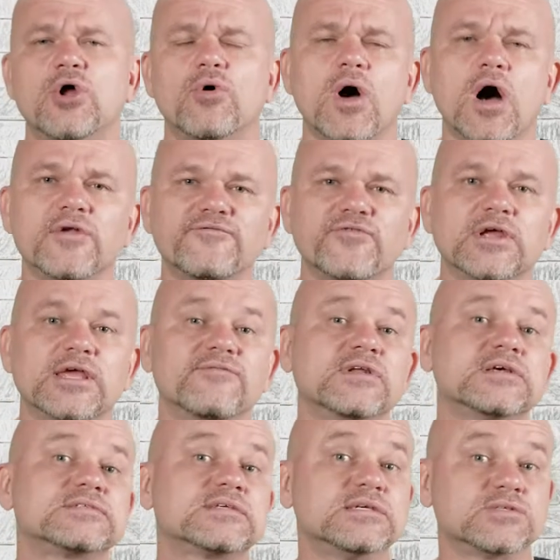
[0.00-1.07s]

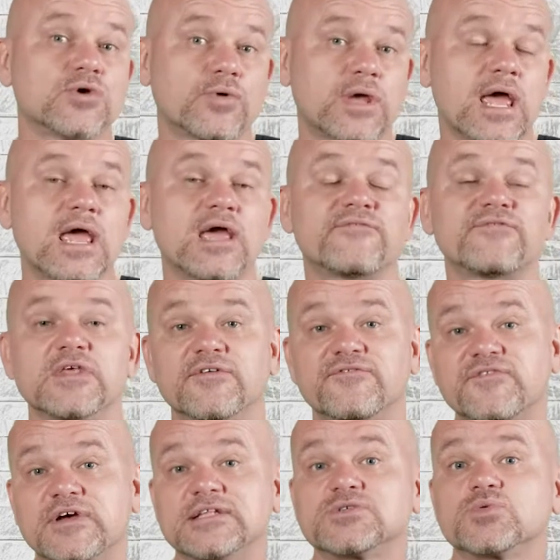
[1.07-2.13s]
unforgiveness is okay if the
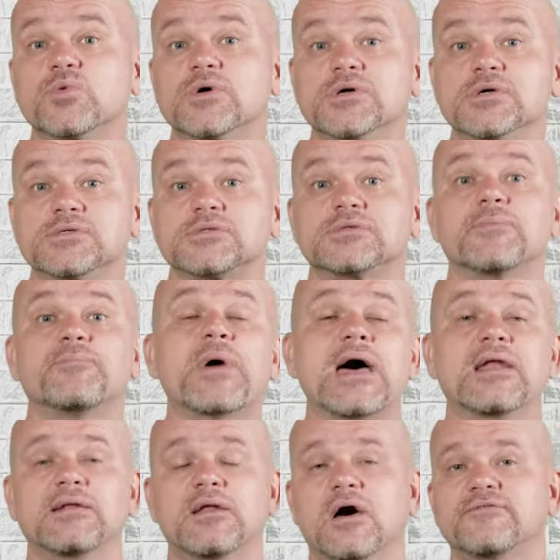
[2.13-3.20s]
offense was bad
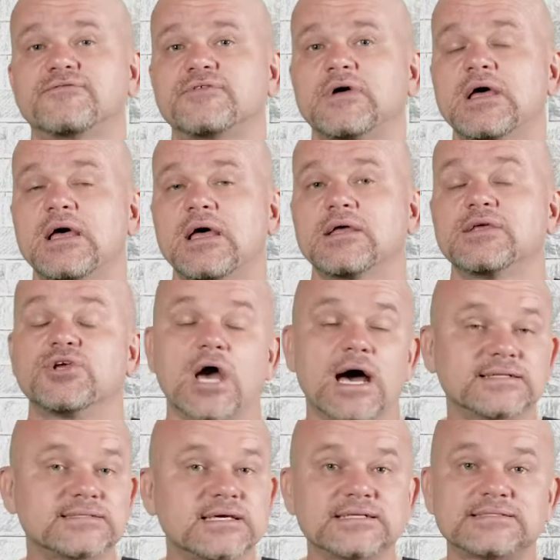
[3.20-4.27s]
enough.
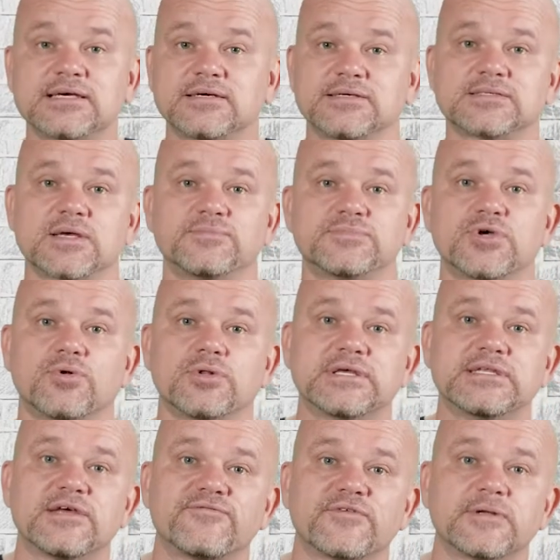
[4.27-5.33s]
God's going to tell you something totally
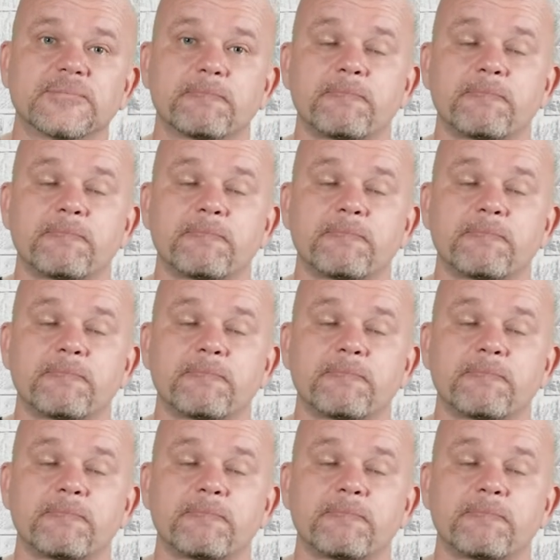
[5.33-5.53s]
different.